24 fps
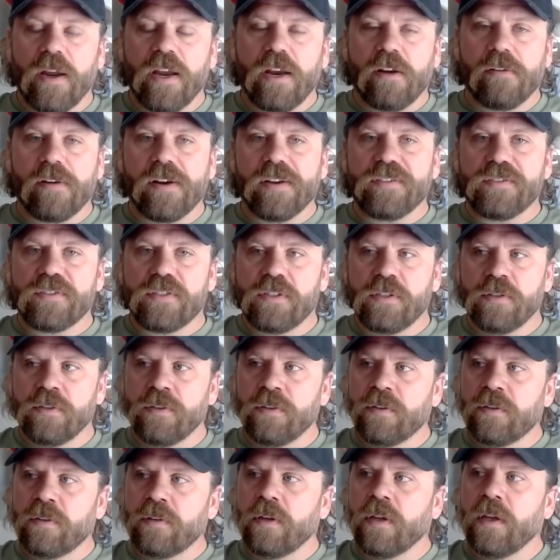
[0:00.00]
rigorous
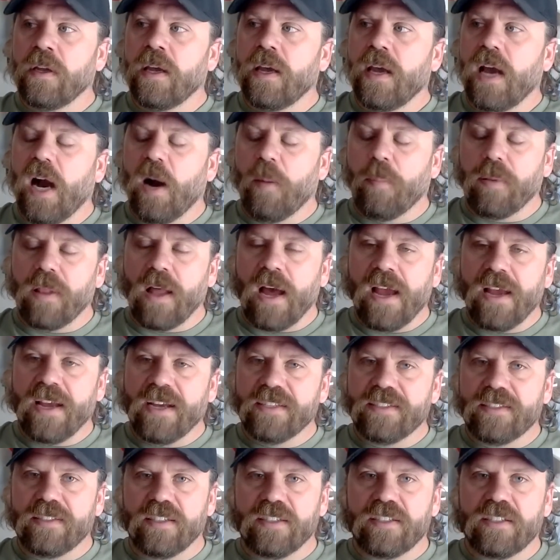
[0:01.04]
student, applying
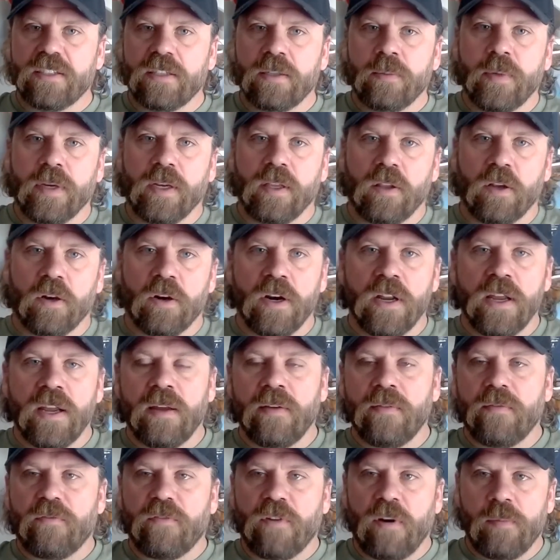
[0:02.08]
a system and
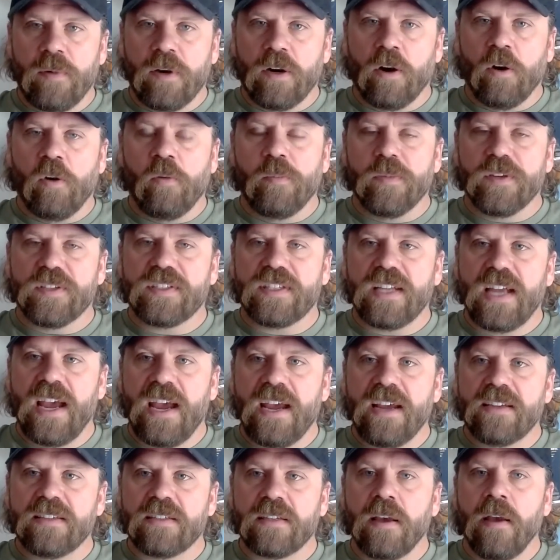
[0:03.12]
learning from your own
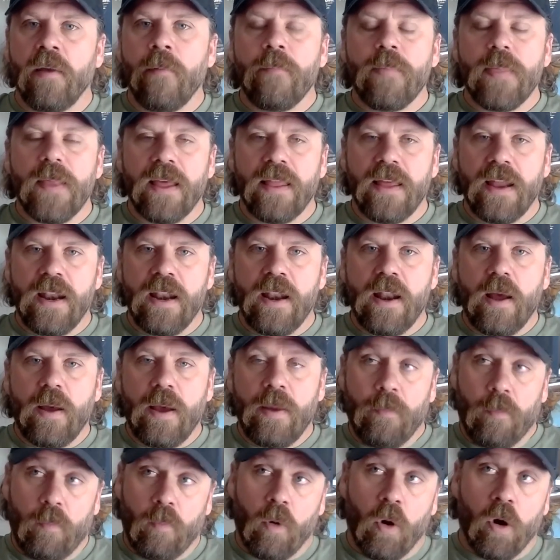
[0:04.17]
mistakes, and then
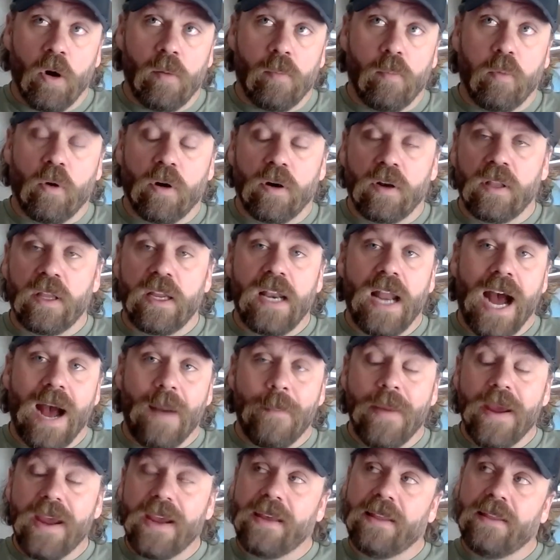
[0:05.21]
more importantly,
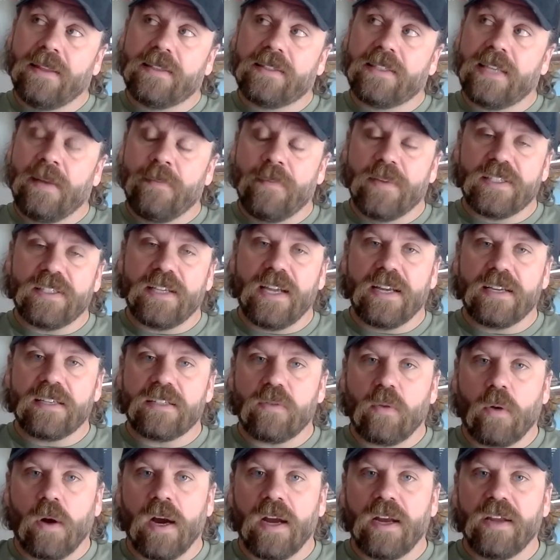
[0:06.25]
not making the same
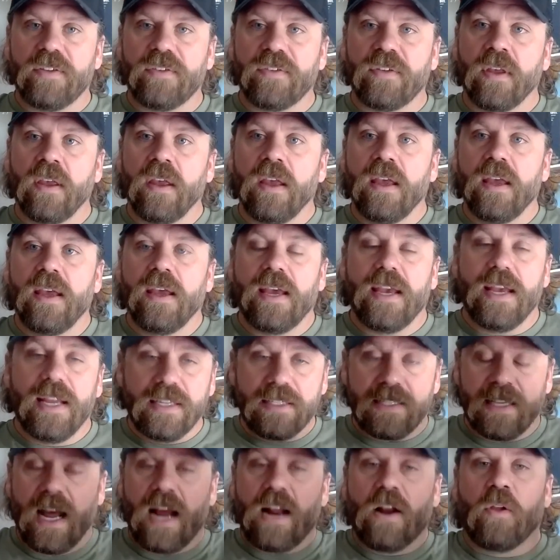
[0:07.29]
mistakes twice.
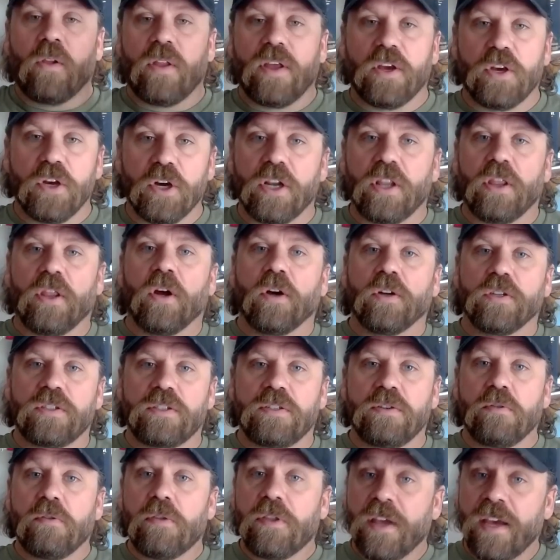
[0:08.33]
It's not only good in those
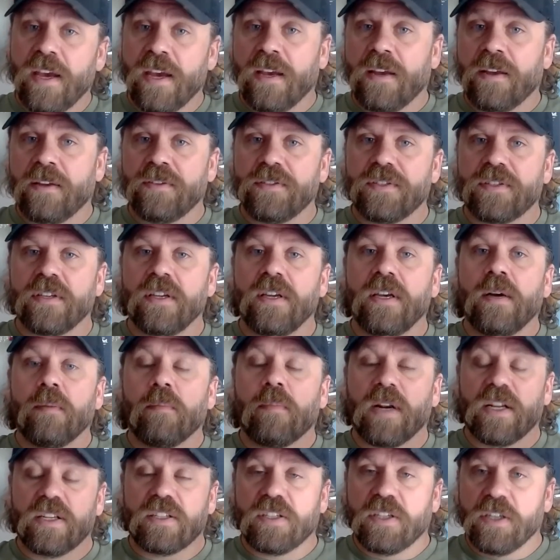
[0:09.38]
two things,
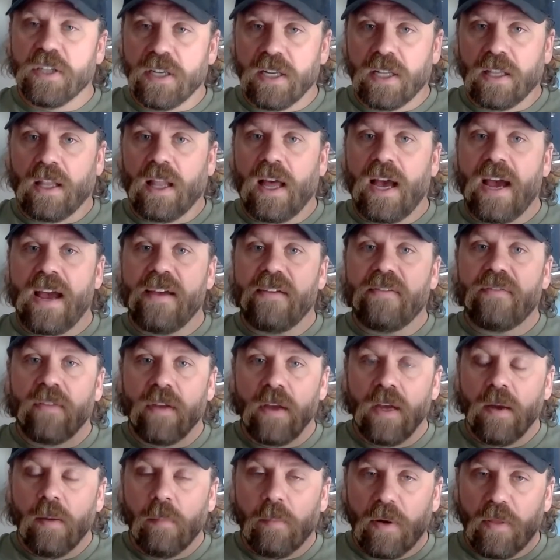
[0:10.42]
but it's good in life.
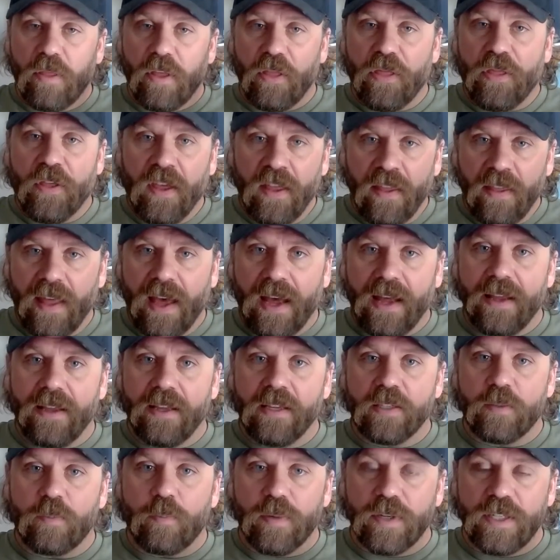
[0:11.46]
But the thing that
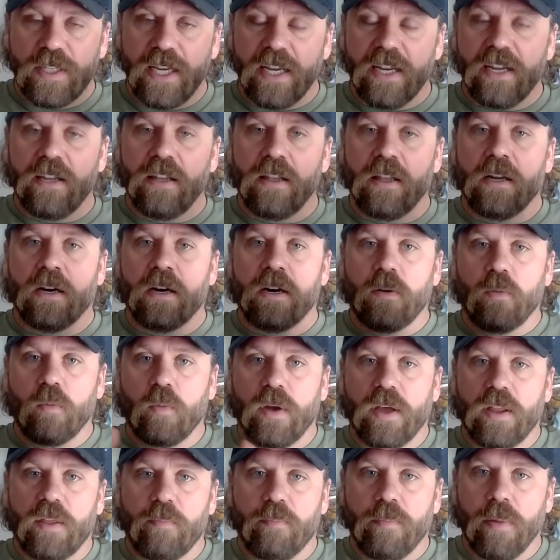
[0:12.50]
is particular
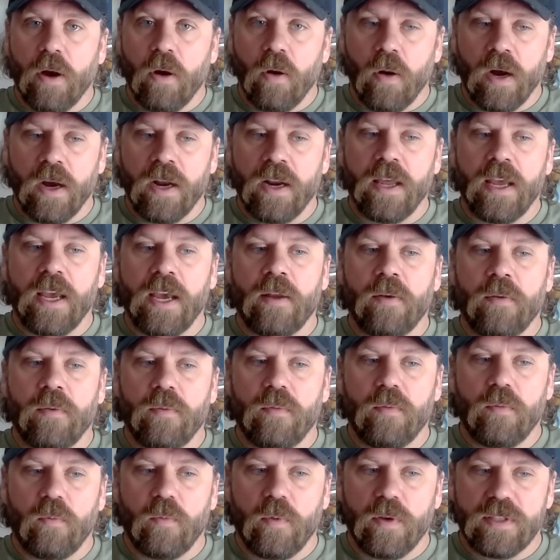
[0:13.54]
with bow hunting and
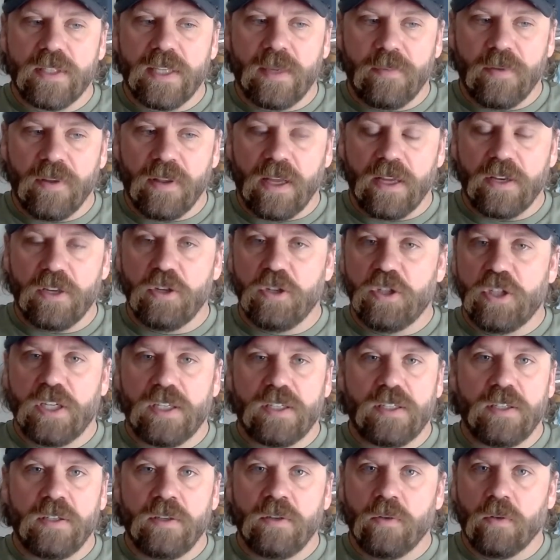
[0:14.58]
with something like
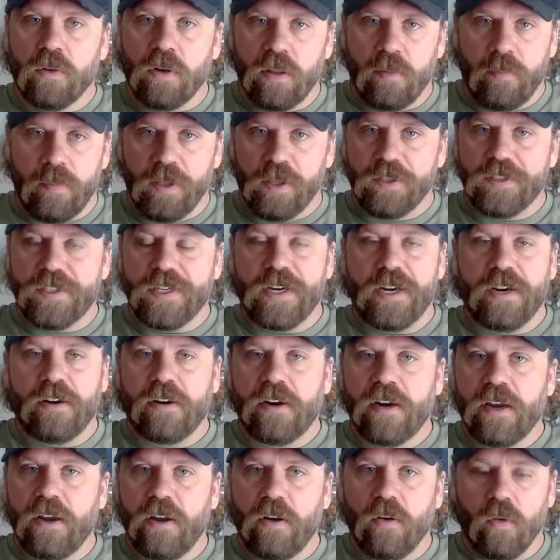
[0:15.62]
jiu-jitsu or the
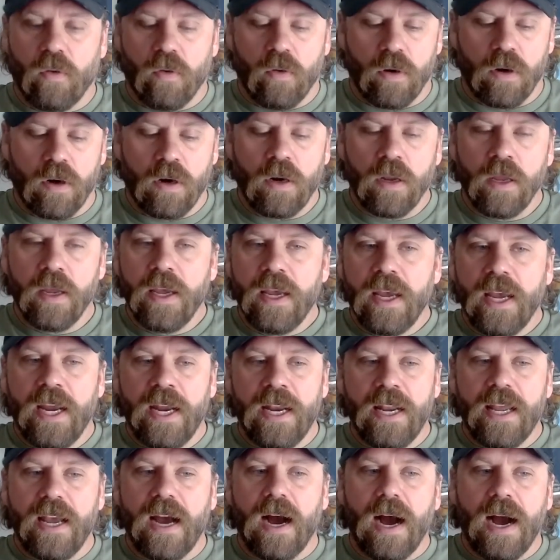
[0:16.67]
military or
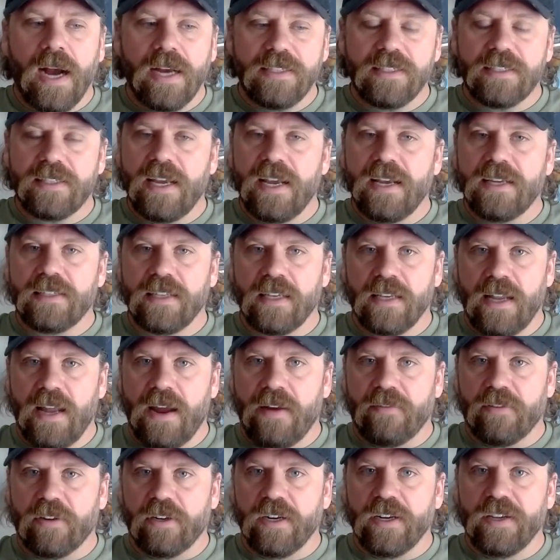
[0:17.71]
any high stakes
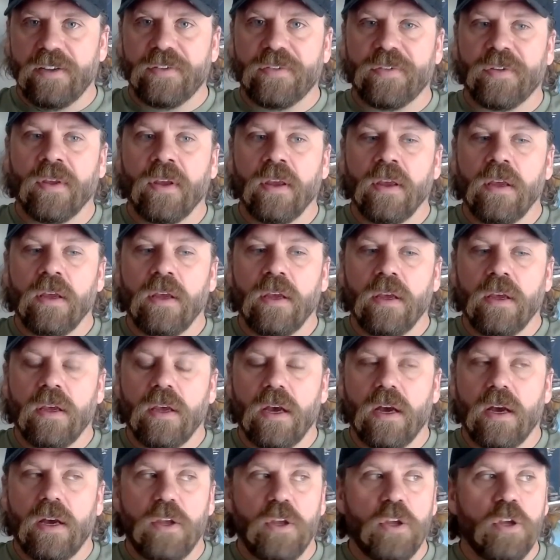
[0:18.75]
endeavor is
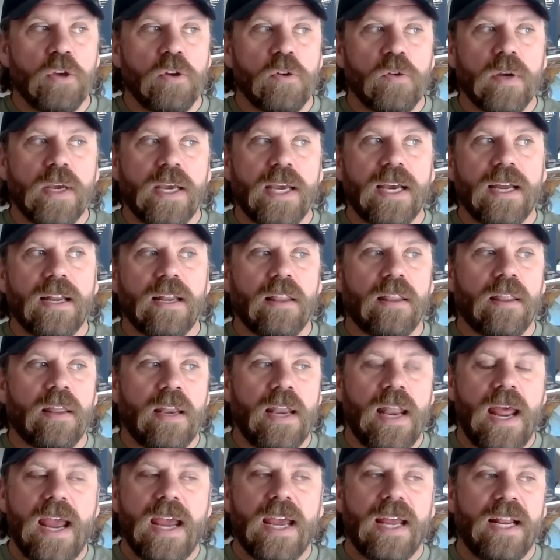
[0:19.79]
you get the
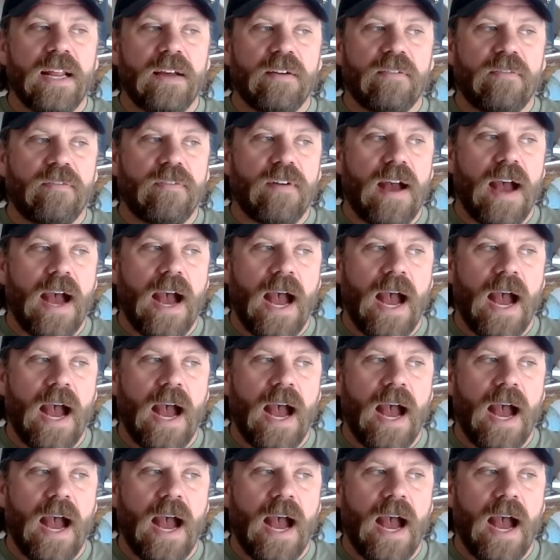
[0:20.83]
negative